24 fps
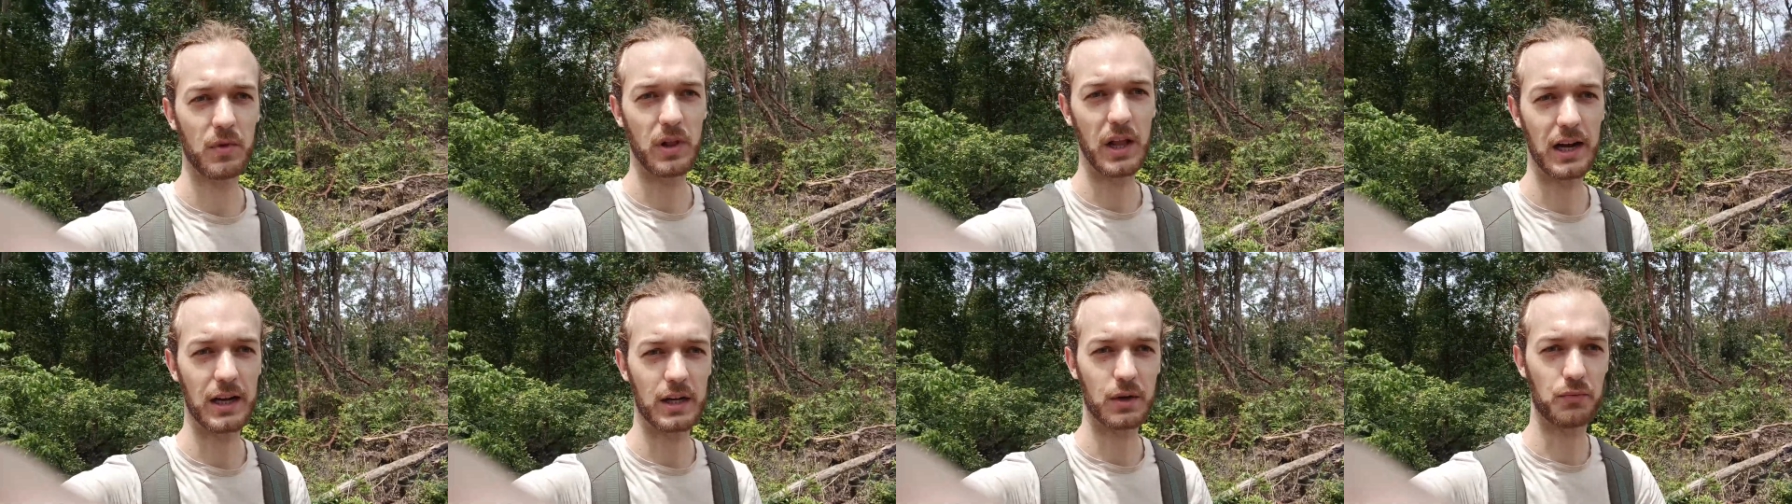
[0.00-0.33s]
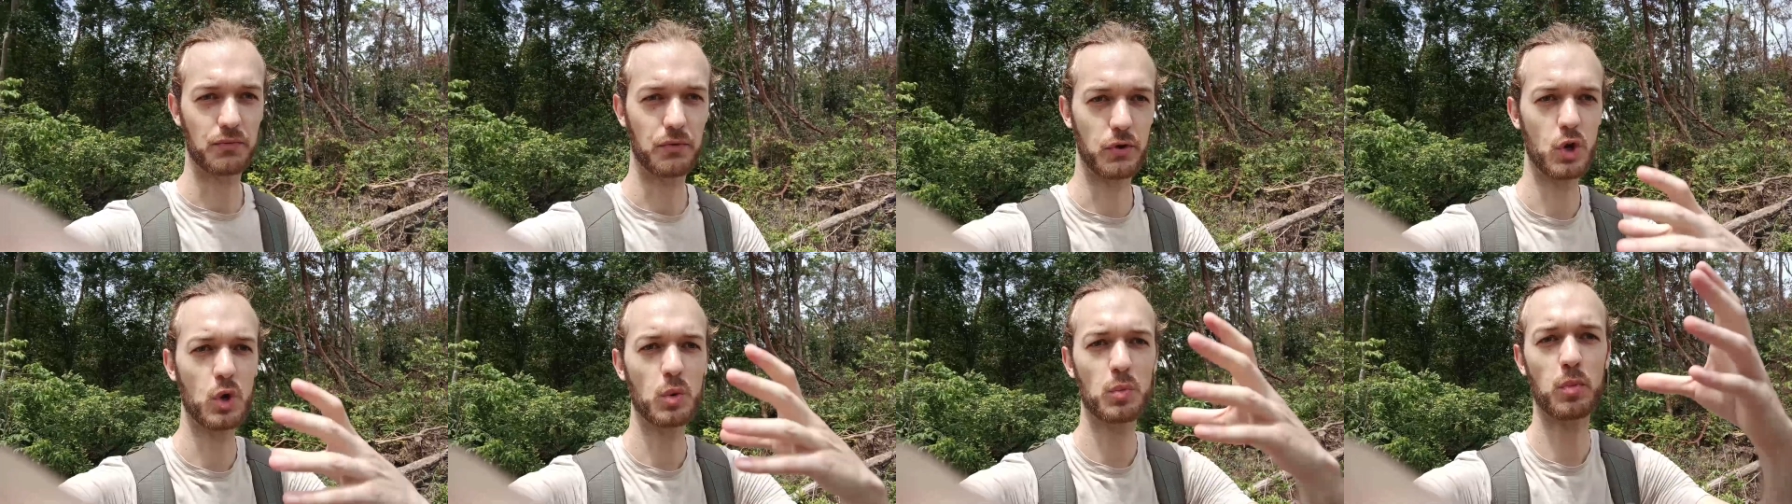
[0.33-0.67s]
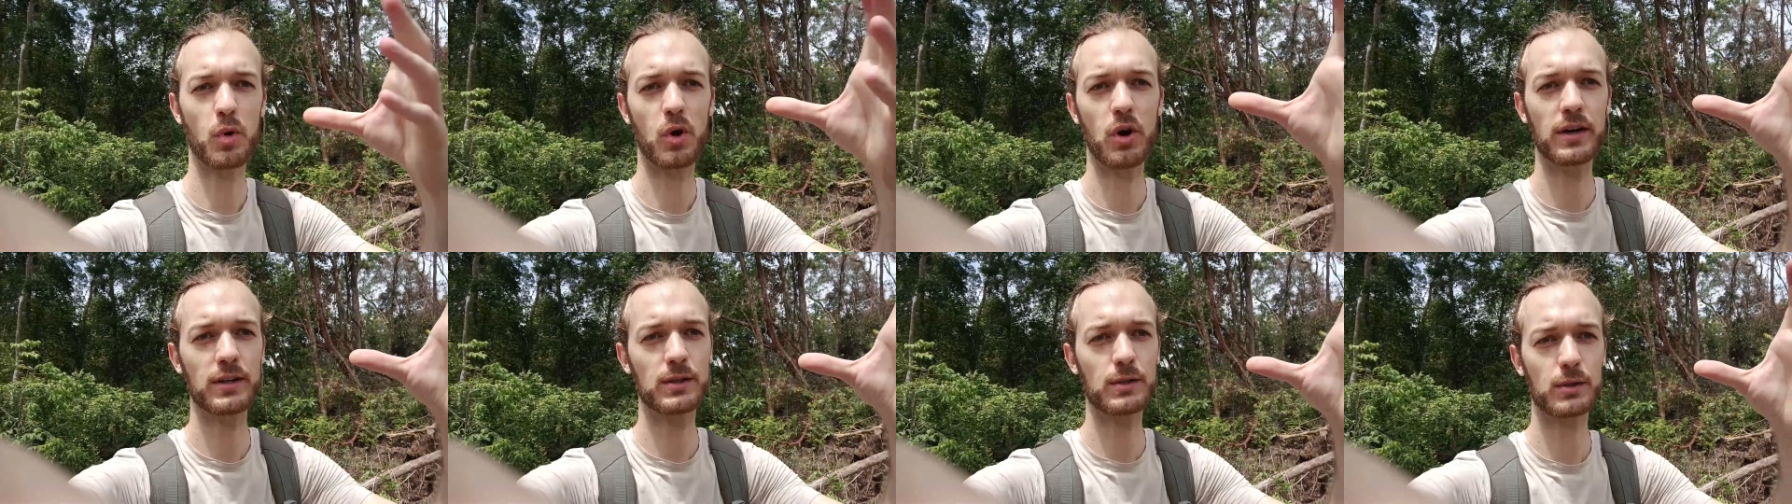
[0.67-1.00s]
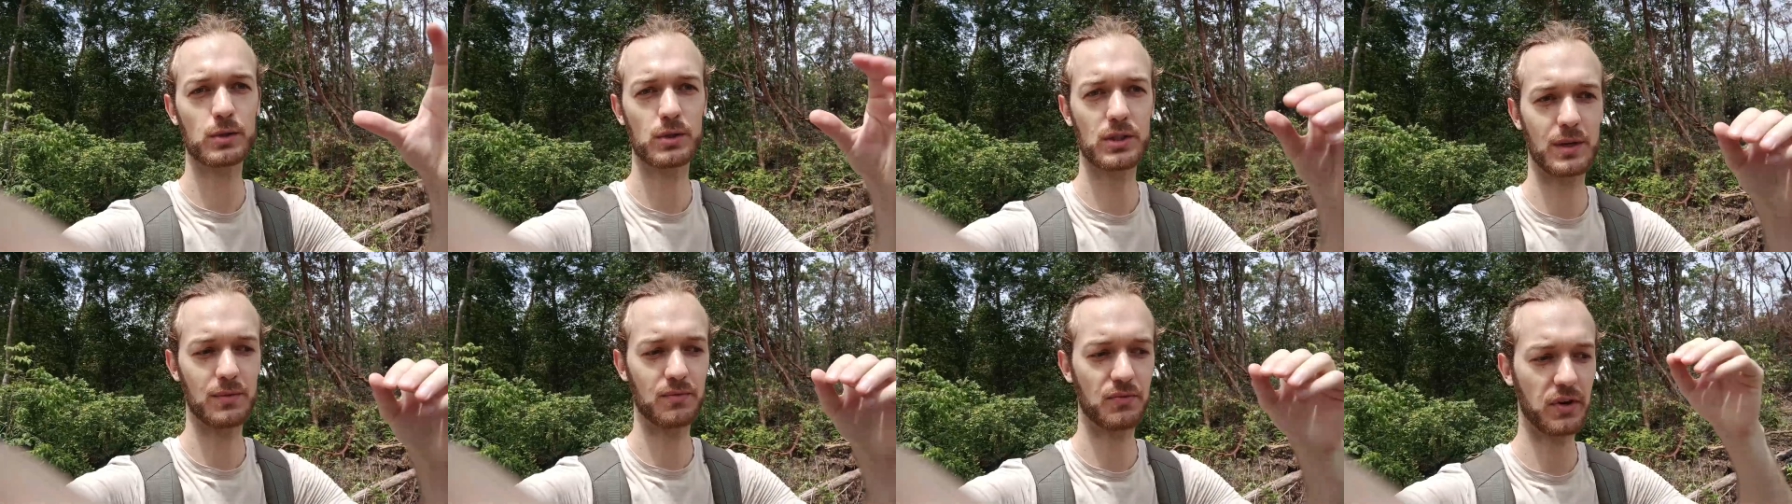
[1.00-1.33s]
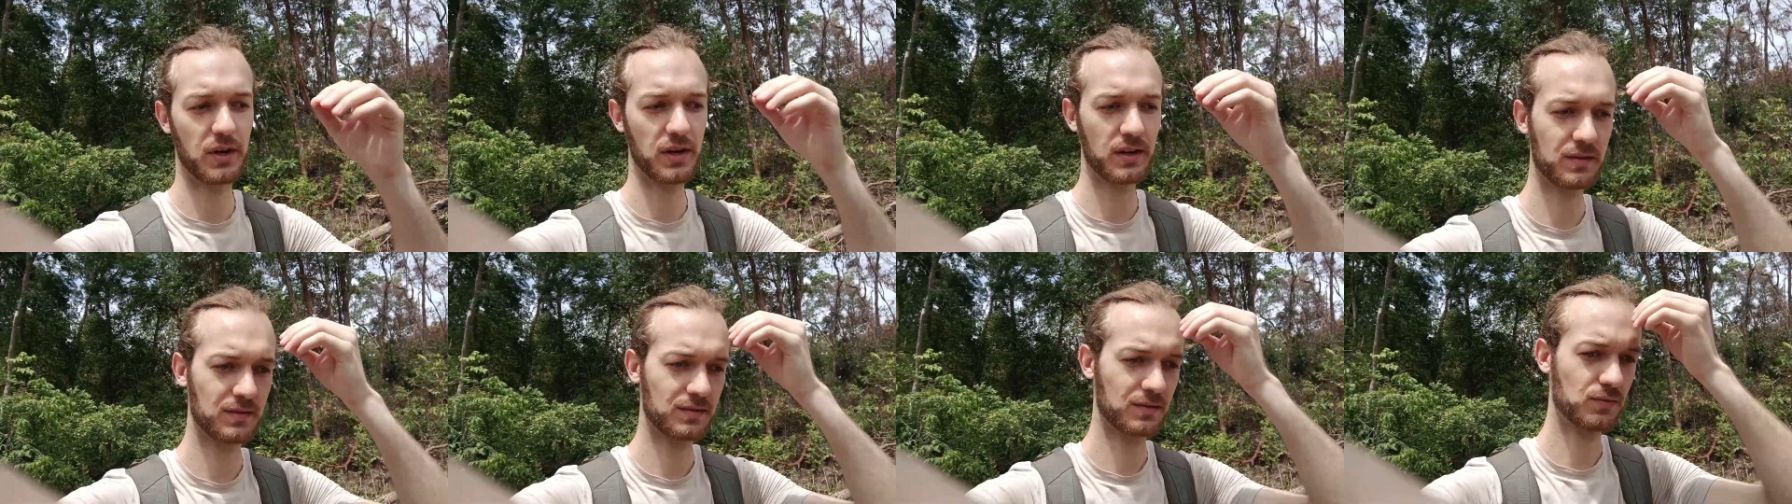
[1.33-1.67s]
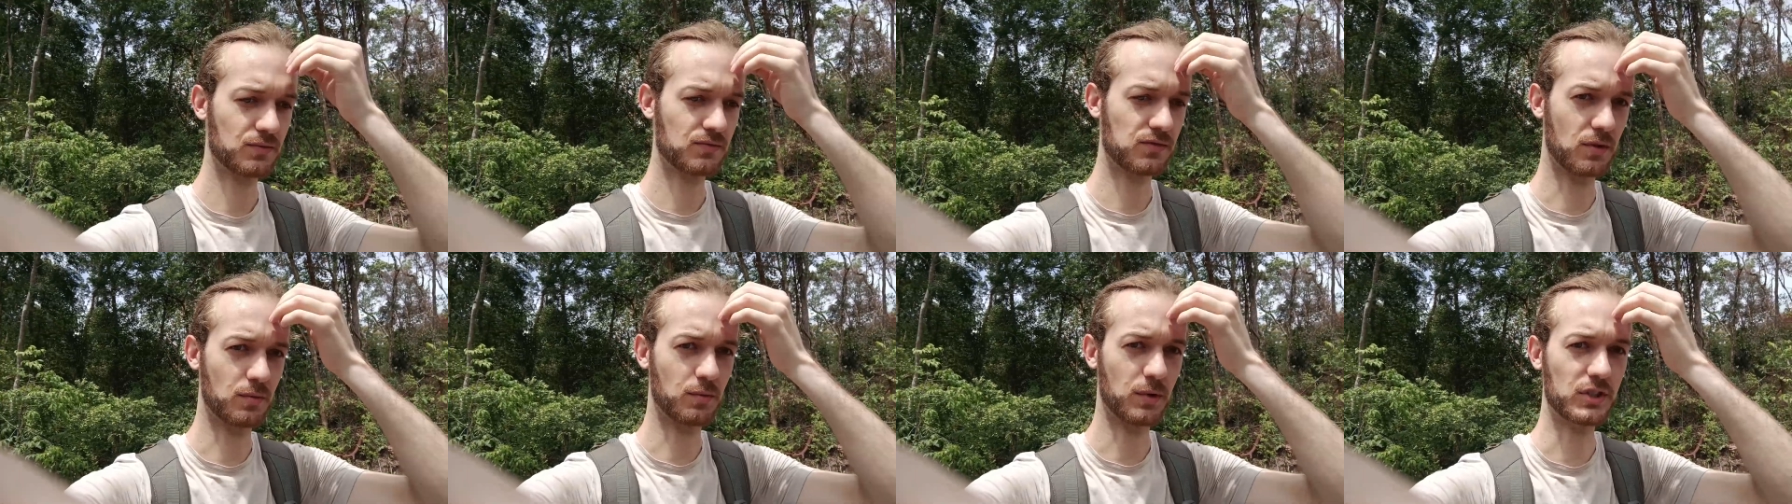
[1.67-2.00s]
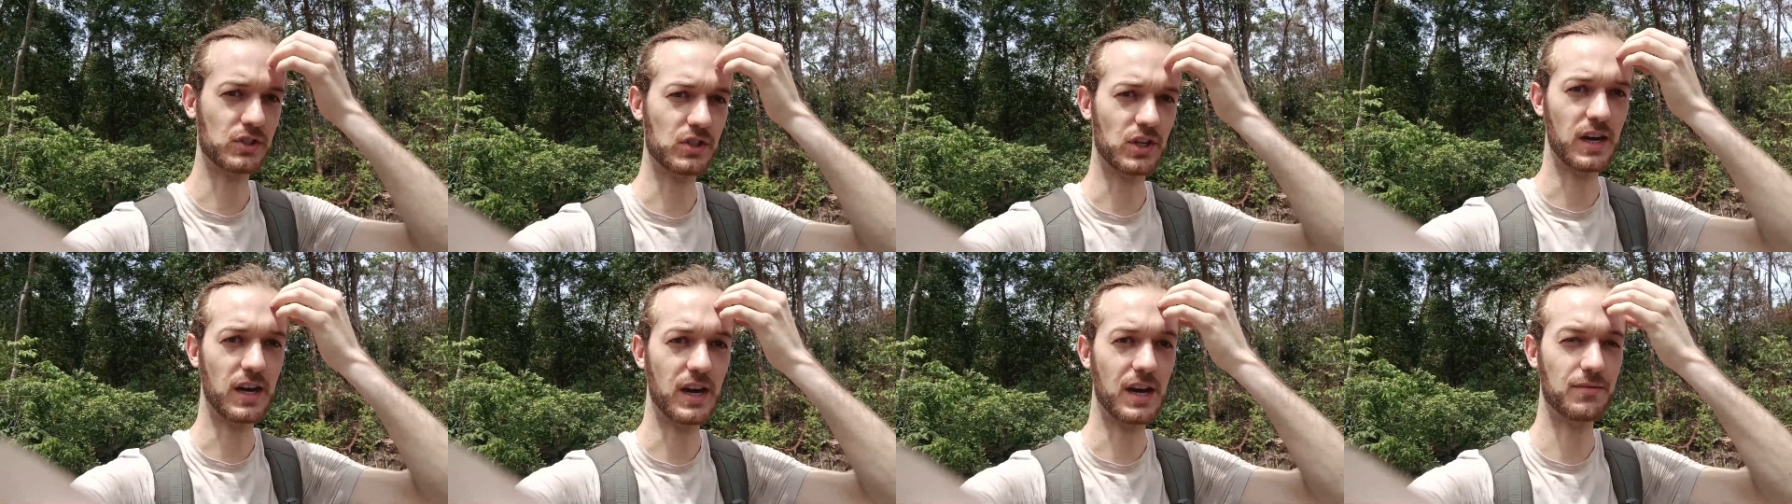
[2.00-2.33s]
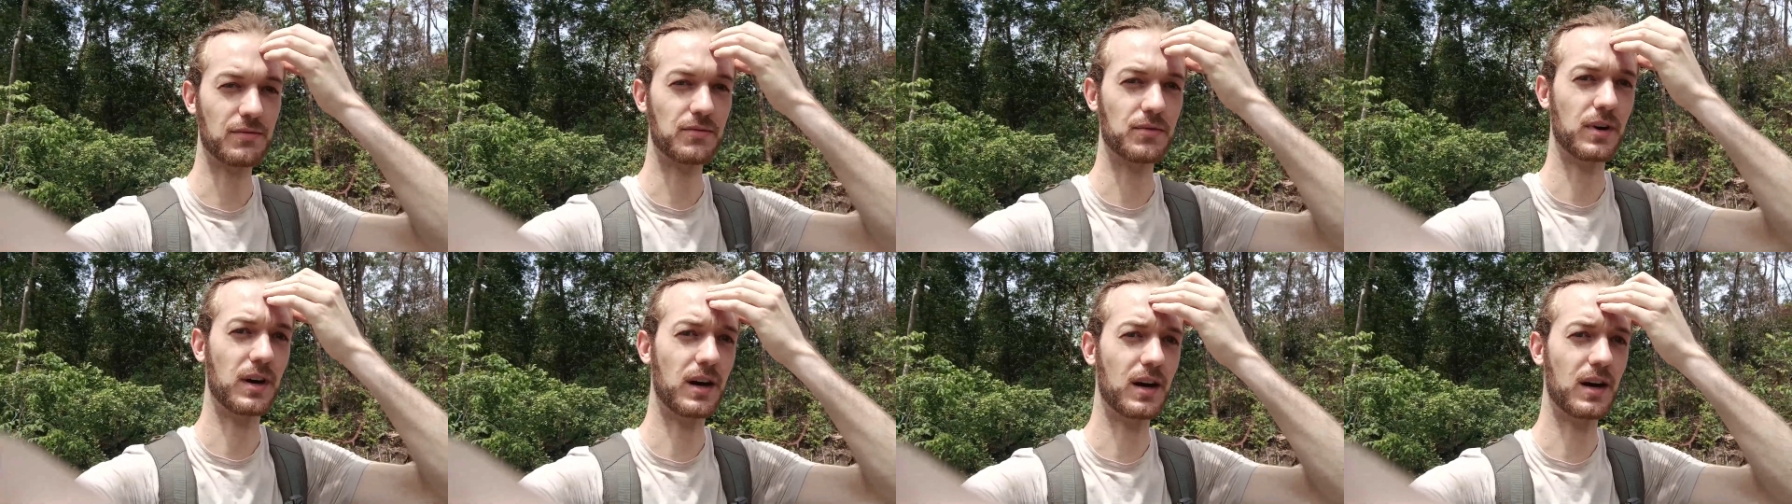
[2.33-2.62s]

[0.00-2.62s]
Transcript: like a viewpoint or something from which I have